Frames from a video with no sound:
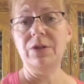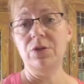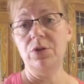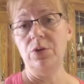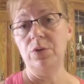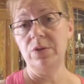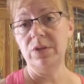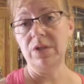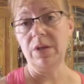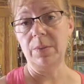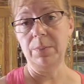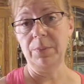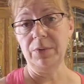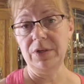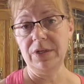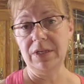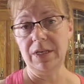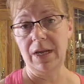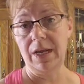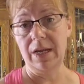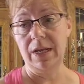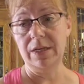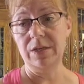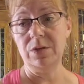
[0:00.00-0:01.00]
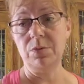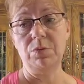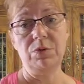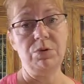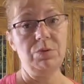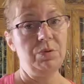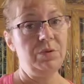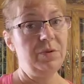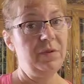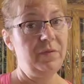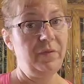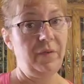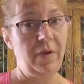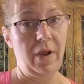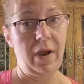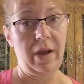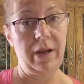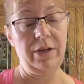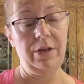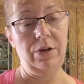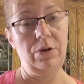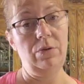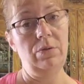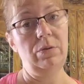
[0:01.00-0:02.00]
on 2 separate days, which was
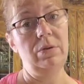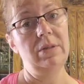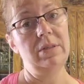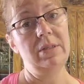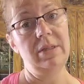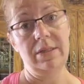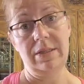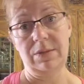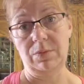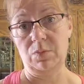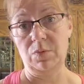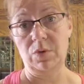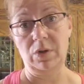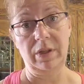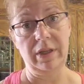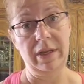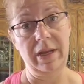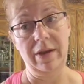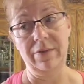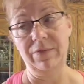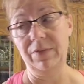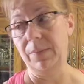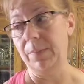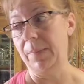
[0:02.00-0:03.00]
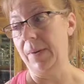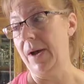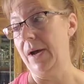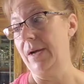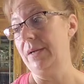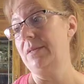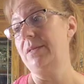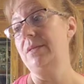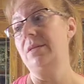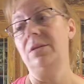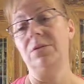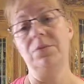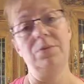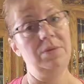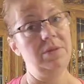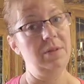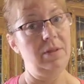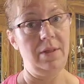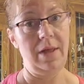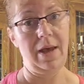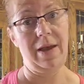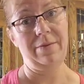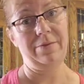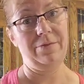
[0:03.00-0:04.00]
fine, you know, because it's a really heavy box and it
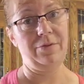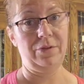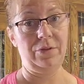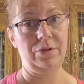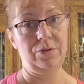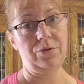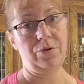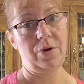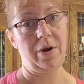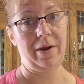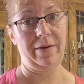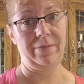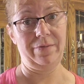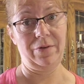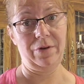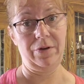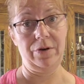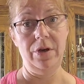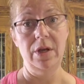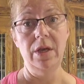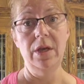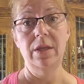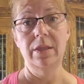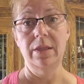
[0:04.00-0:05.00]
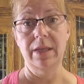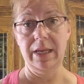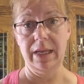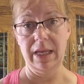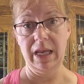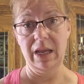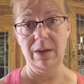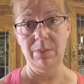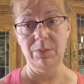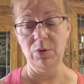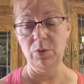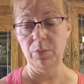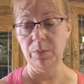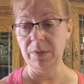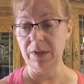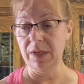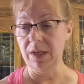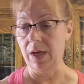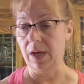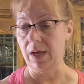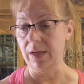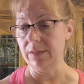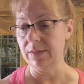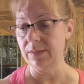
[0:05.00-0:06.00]
was a lot for the driver. They came
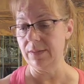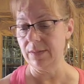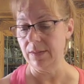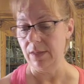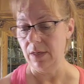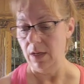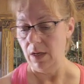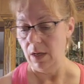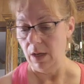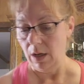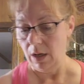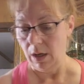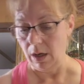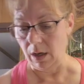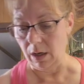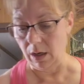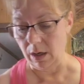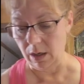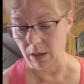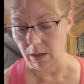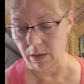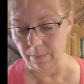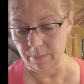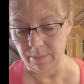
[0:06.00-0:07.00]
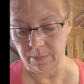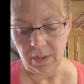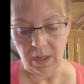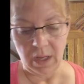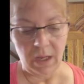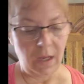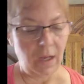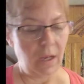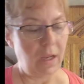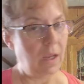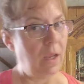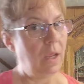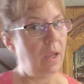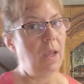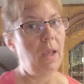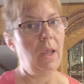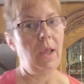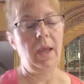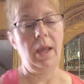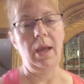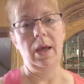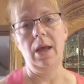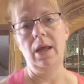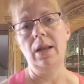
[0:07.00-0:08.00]
UPS.
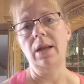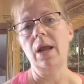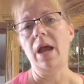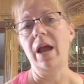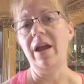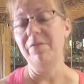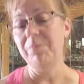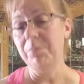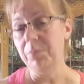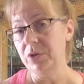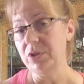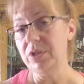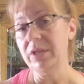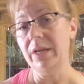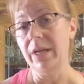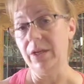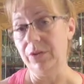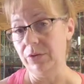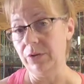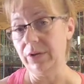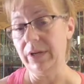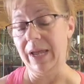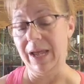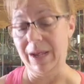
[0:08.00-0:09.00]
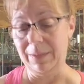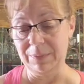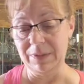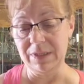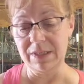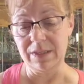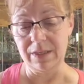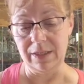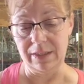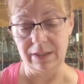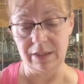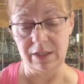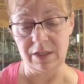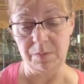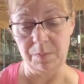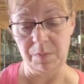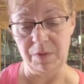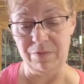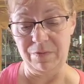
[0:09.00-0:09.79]
And I've put together cabinets like this